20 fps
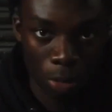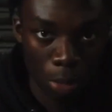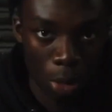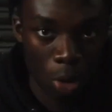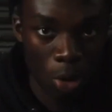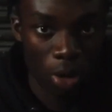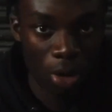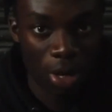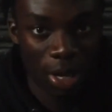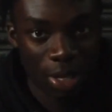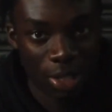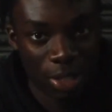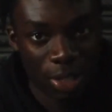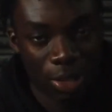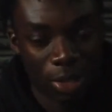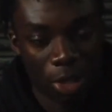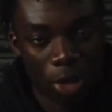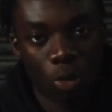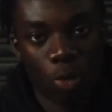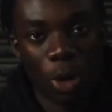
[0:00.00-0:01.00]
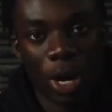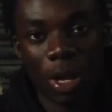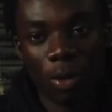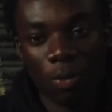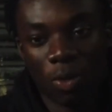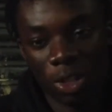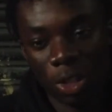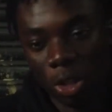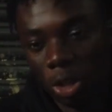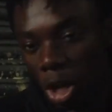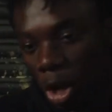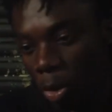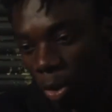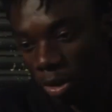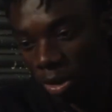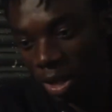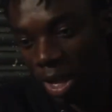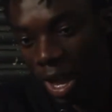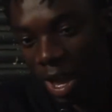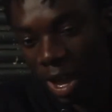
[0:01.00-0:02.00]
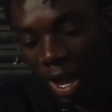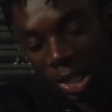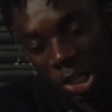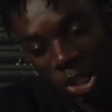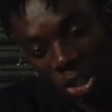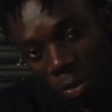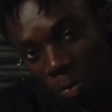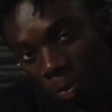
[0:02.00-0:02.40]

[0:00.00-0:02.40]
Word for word: demoralizing as a creative when you go on there and you